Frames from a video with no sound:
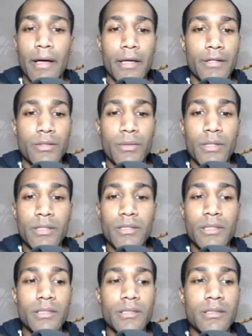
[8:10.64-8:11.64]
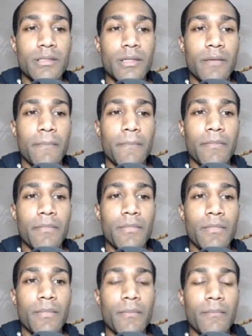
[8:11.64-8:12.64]
So this is
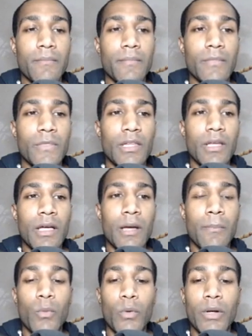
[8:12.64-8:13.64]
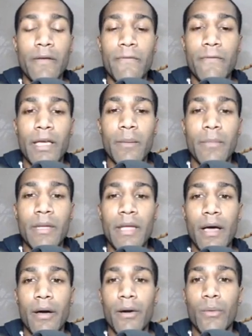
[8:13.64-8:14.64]
Morning Fame and
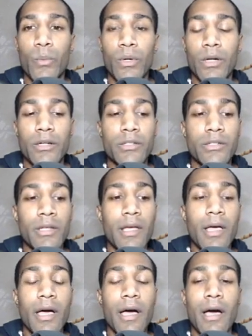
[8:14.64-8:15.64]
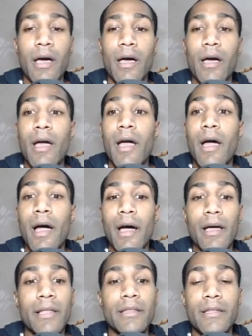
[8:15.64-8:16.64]
how it works.
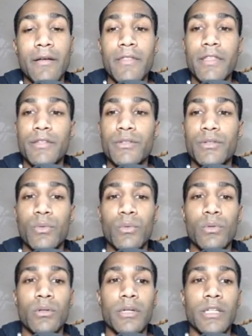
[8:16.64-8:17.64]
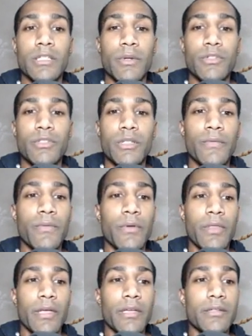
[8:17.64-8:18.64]
I love this tool, especially for
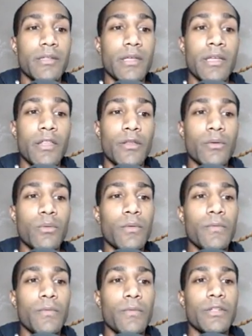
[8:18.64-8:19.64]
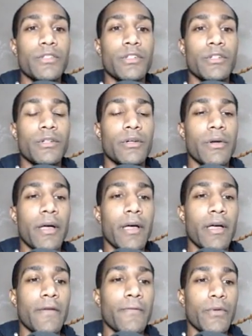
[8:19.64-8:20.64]
this. Another cool feature
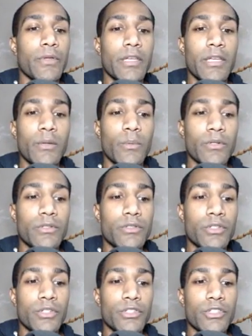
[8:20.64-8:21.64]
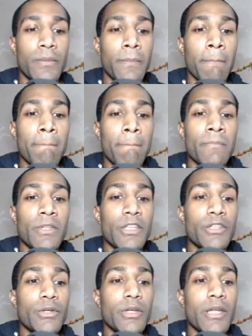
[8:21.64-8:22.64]
for the keyword search
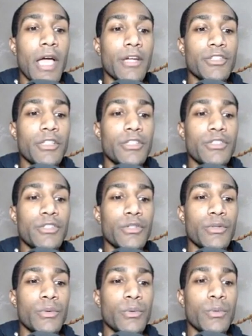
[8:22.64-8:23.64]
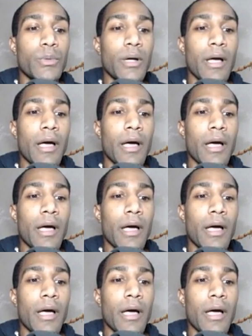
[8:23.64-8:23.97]
is you can actually do